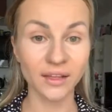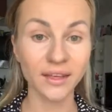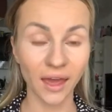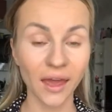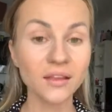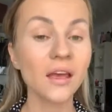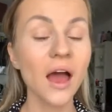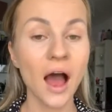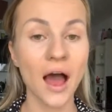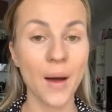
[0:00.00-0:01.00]
yet.
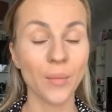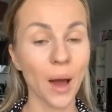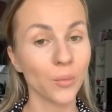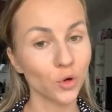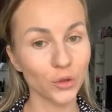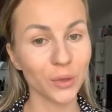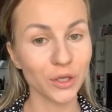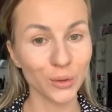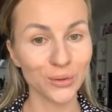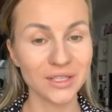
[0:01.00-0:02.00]
I'm going to be
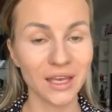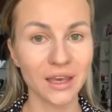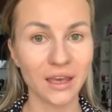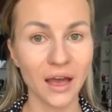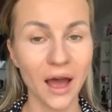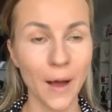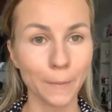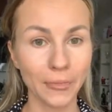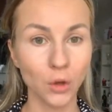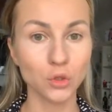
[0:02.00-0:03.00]
using
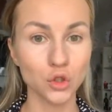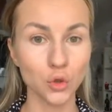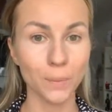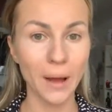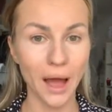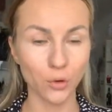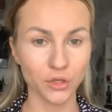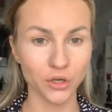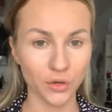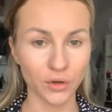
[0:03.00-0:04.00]
contour
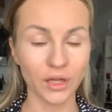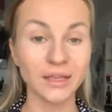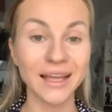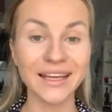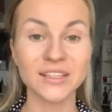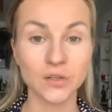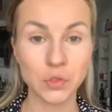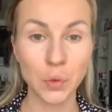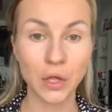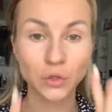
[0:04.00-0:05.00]
powder later as
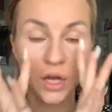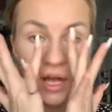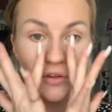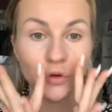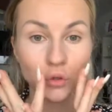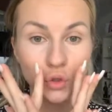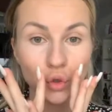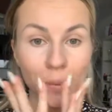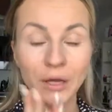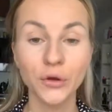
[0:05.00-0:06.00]
well to kind of contour
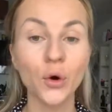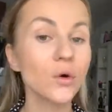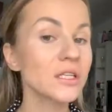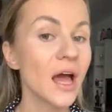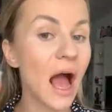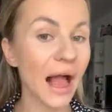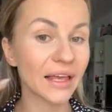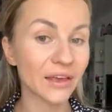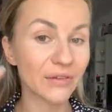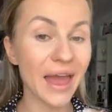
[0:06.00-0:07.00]
my nose and
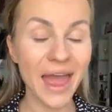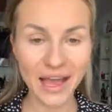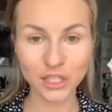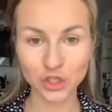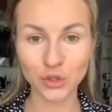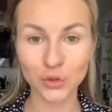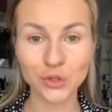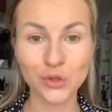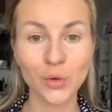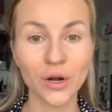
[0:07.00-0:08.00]
give extra
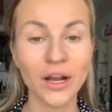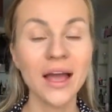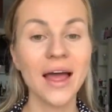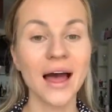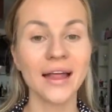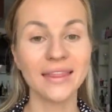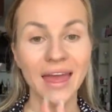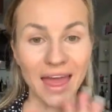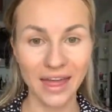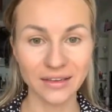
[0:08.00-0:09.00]
contour at the
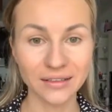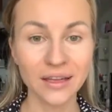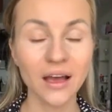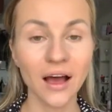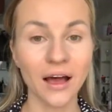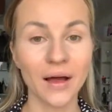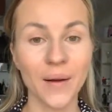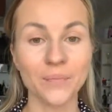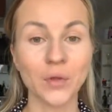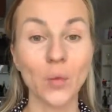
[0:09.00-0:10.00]
end
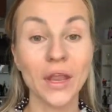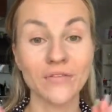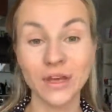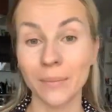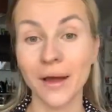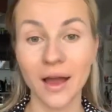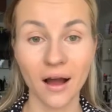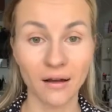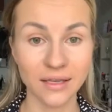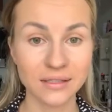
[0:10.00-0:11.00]
when I've done my
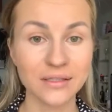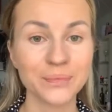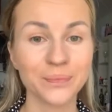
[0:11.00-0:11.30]
eyes.